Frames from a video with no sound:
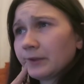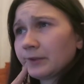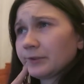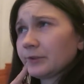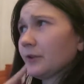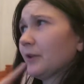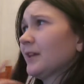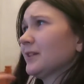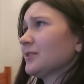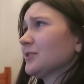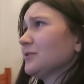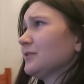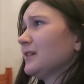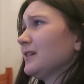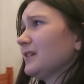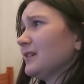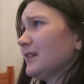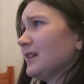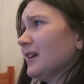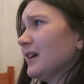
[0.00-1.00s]
So that's
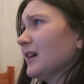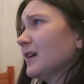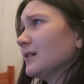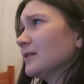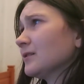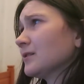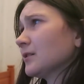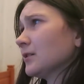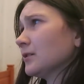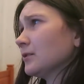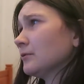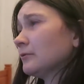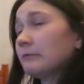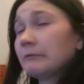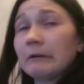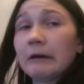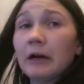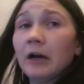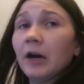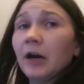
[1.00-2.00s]
only, yeah, so
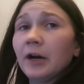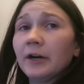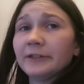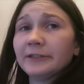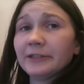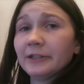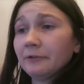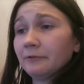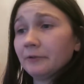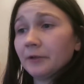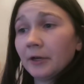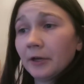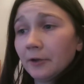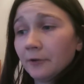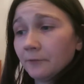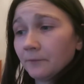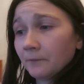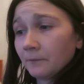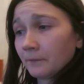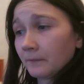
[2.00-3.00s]
I don't know.